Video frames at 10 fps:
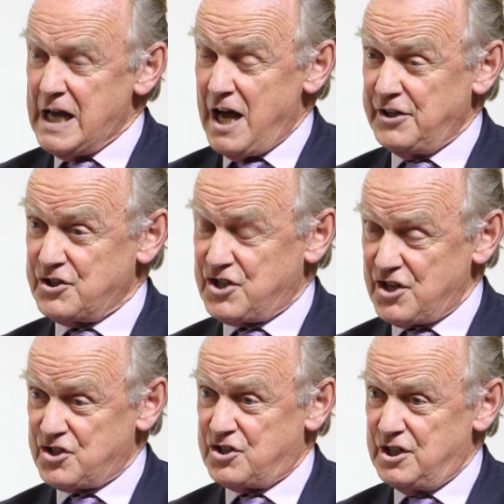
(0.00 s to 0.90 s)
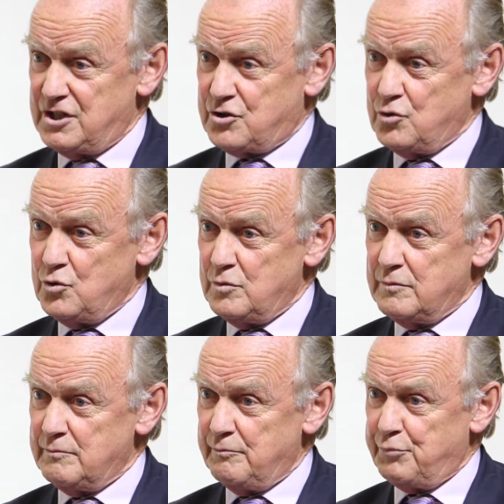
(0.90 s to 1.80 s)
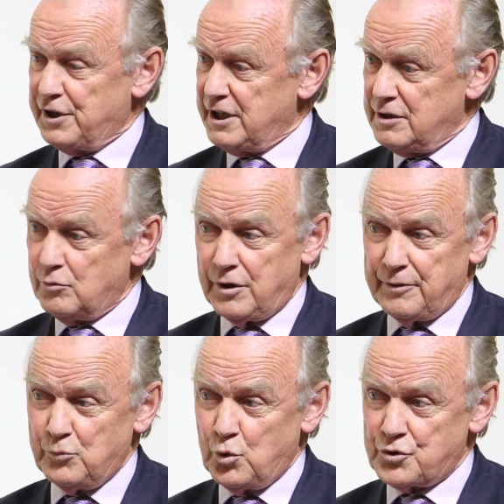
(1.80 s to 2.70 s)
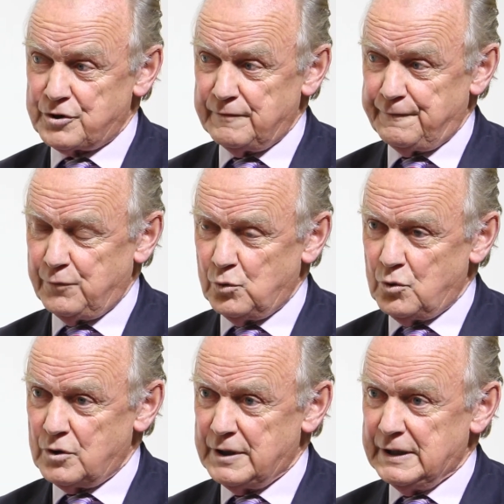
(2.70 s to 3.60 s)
a necessity to bring it rather more to the fore.